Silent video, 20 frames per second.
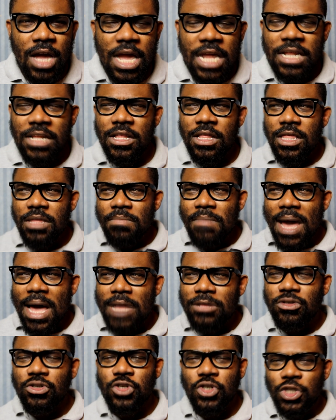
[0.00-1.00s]
in another
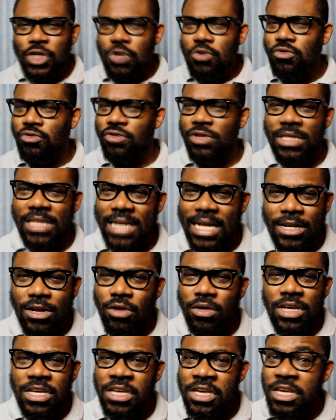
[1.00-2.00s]
man's children that are
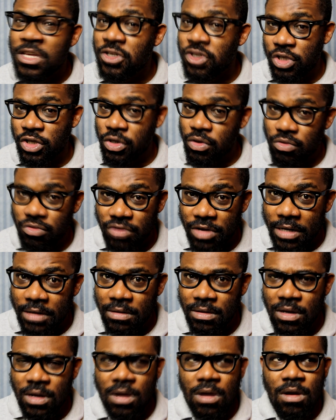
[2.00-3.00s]
not his children,